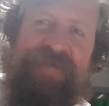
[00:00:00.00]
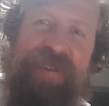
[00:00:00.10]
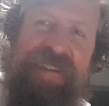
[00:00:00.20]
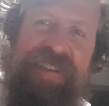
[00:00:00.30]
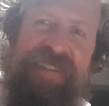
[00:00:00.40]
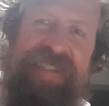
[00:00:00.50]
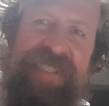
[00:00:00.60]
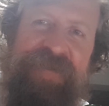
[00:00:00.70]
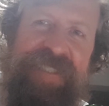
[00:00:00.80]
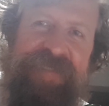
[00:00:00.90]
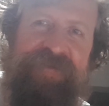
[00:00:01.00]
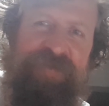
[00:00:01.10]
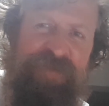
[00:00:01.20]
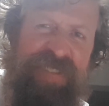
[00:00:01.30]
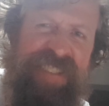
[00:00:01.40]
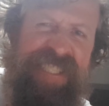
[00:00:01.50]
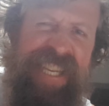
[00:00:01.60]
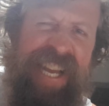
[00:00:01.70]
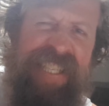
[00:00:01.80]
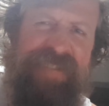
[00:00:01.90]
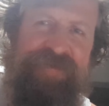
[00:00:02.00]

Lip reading: Merry Christmas. See ya.